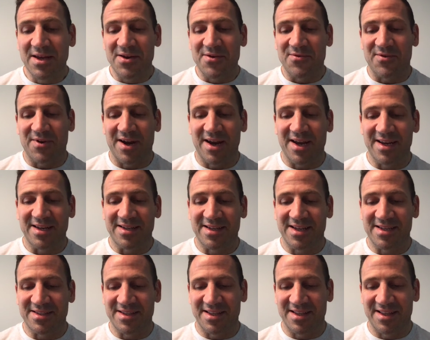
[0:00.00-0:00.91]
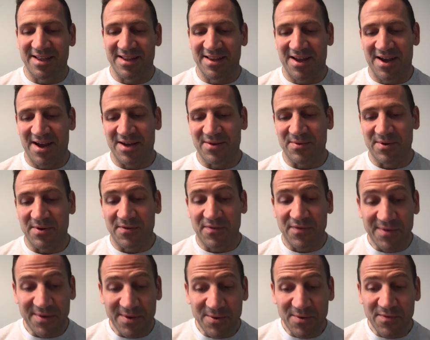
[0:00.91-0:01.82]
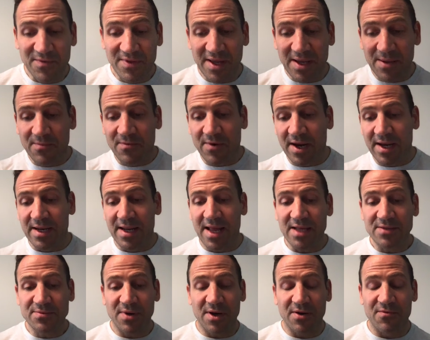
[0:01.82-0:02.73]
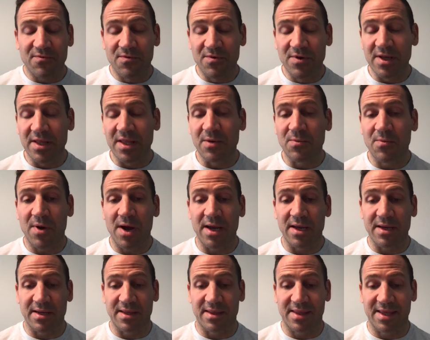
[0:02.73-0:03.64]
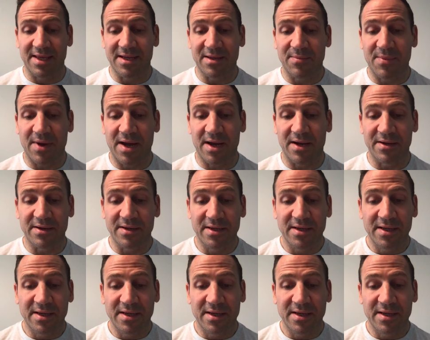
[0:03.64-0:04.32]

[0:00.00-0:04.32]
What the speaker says: Right? Does it align with a few of them? Right? And that's what I really want you to think about.